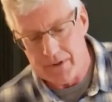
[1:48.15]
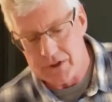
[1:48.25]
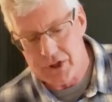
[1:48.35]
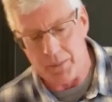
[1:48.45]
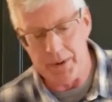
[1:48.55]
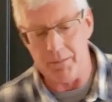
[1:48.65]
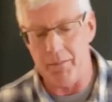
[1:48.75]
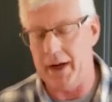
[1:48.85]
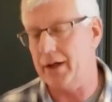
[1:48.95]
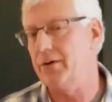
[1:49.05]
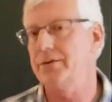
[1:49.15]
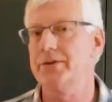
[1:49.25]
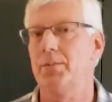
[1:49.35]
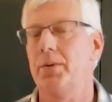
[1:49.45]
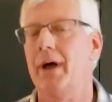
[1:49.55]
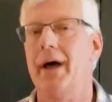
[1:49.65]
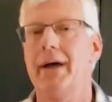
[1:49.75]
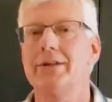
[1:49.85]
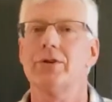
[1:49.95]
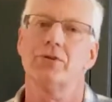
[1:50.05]
shipping medical
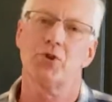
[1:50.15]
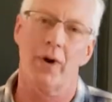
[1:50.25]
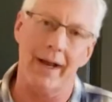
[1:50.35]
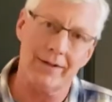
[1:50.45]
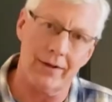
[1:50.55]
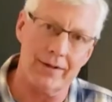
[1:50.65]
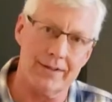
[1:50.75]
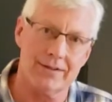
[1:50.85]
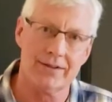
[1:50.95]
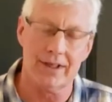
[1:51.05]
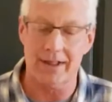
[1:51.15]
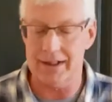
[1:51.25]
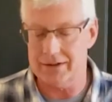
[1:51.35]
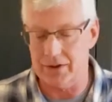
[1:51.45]
supplies or trying to lead cities,